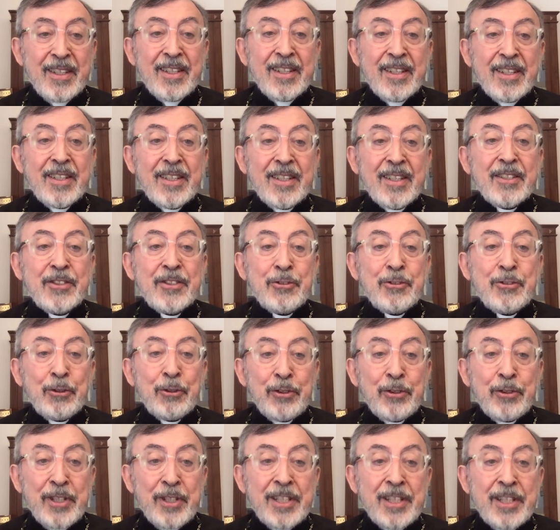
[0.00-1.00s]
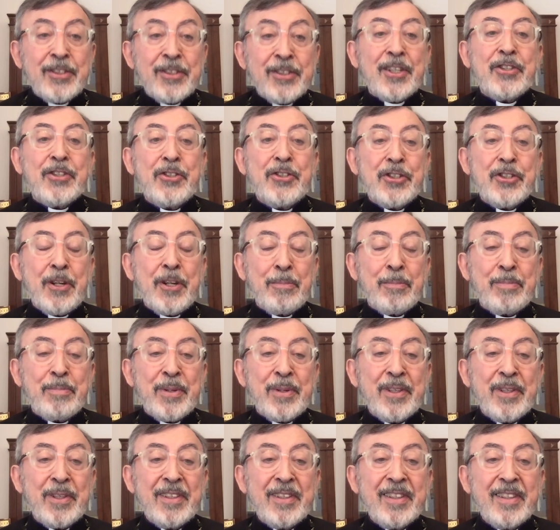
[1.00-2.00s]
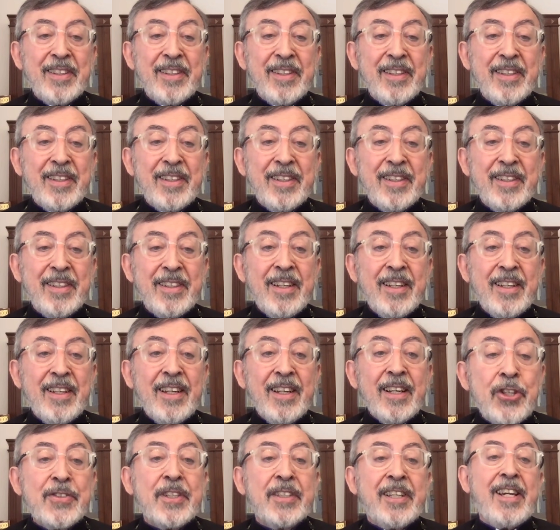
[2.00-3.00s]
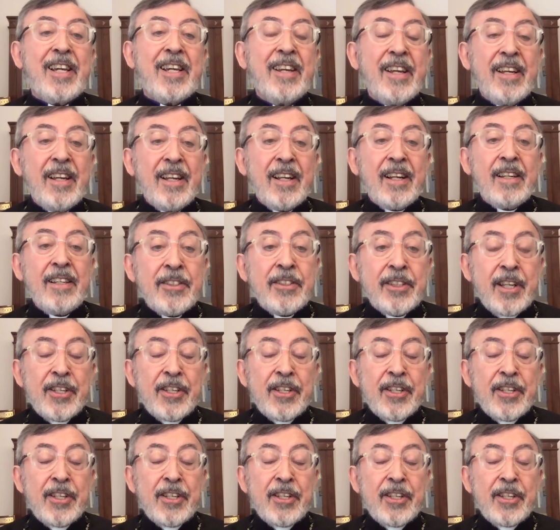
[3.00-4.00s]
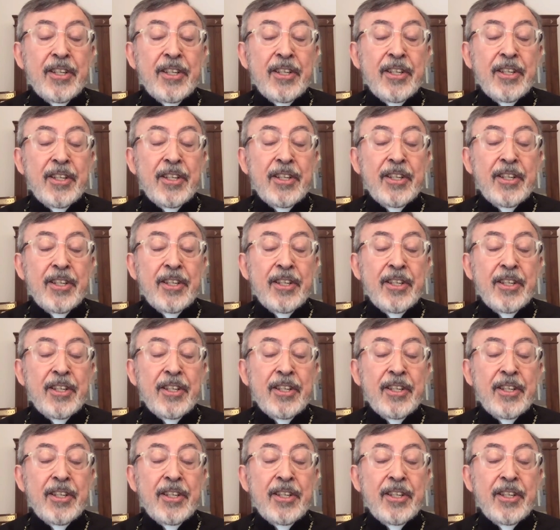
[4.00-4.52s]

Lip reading: nation. So leadership is the key.